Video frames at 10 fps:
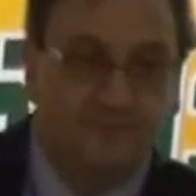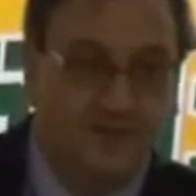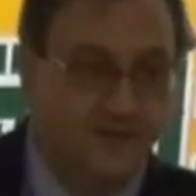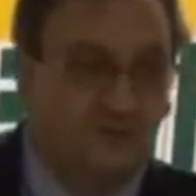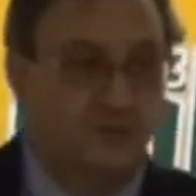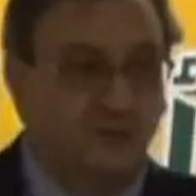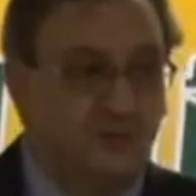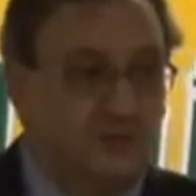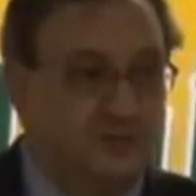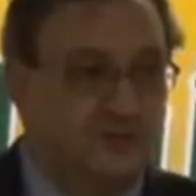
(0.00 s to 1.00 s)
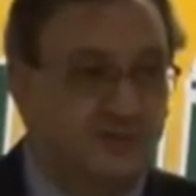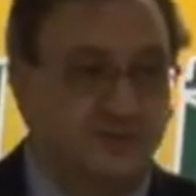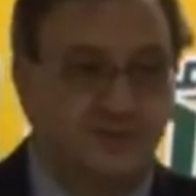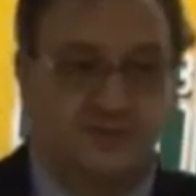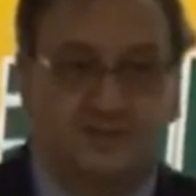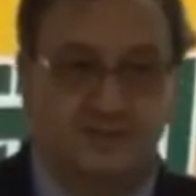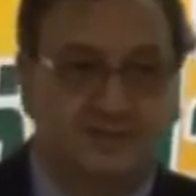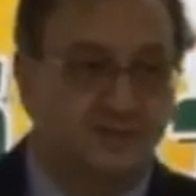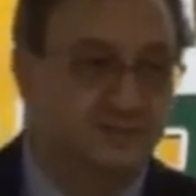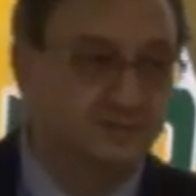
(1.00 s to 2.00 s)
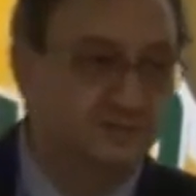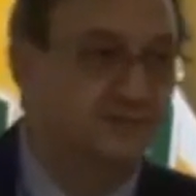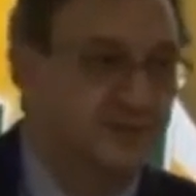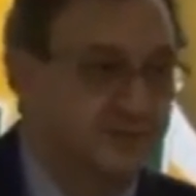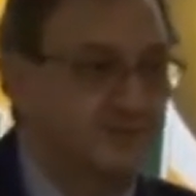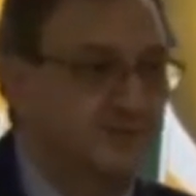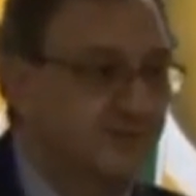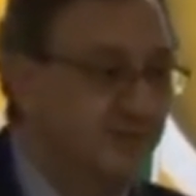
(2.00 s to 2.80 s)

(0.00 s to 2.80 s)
Any questions, please? Any? Yes, sir.